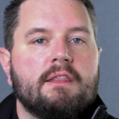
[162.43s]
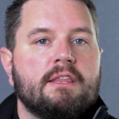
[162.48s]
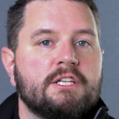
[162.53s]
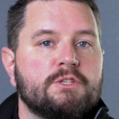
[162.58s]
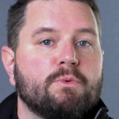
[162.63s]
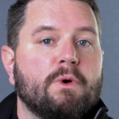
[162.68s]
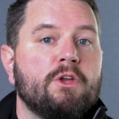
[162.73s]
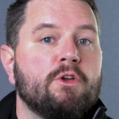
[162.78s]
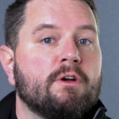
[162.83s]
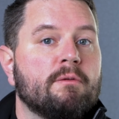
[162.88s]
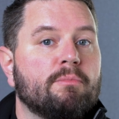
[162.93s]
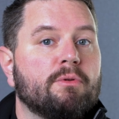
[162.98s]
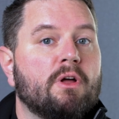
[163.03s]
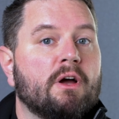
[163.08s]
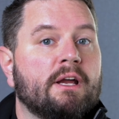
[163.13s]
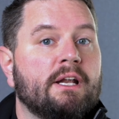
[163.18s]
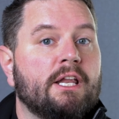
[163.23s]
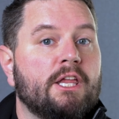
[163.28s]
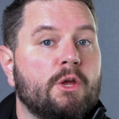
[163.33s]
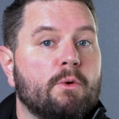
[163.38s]
This way you can
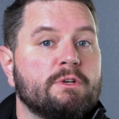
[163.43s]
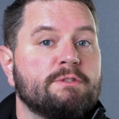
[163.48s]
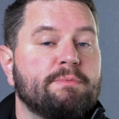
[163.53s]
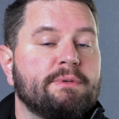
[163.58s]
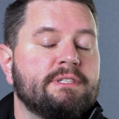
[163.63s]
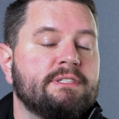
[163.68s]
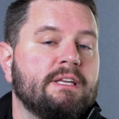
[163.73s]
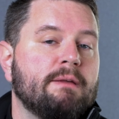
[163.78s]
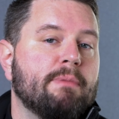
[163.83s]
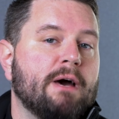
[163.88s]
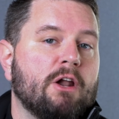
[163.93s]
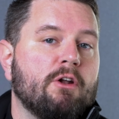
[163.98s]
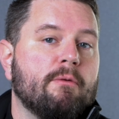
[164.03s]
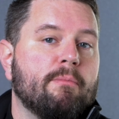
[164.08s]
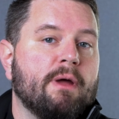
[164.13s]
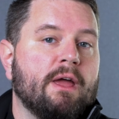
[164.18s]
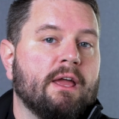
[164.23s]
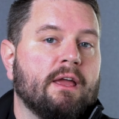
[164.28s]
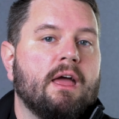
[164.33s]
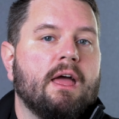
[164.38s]
plug in a USB-C battery
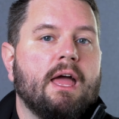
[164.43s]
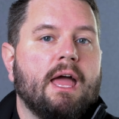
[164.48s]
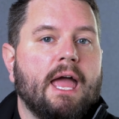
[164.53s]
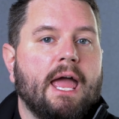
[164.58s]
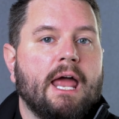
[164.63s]
bank